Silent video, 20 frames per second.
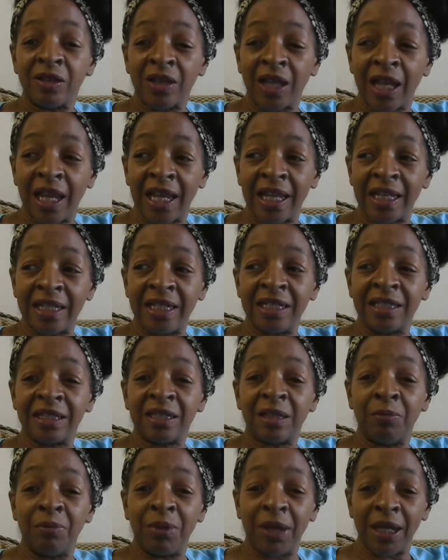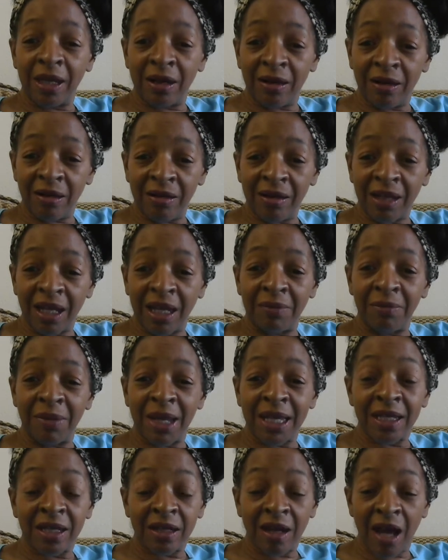and hit the bell and
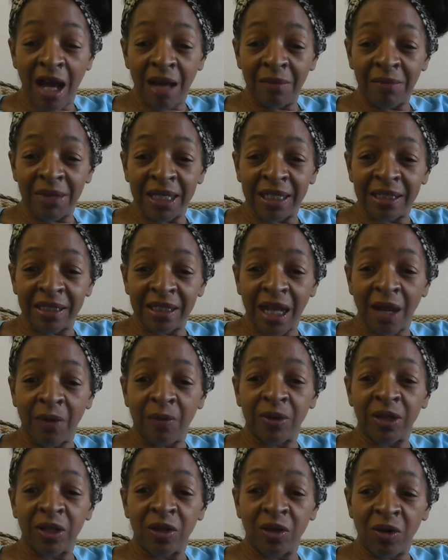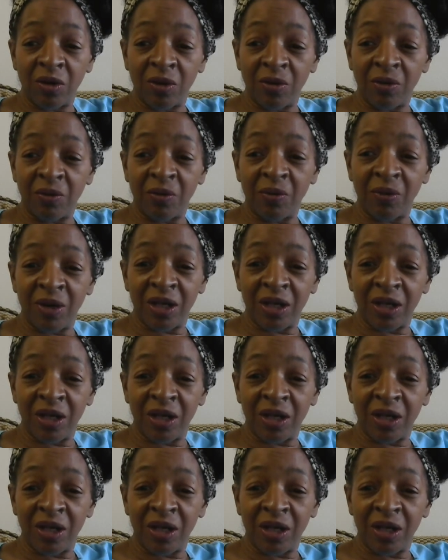make a comment. I want to know what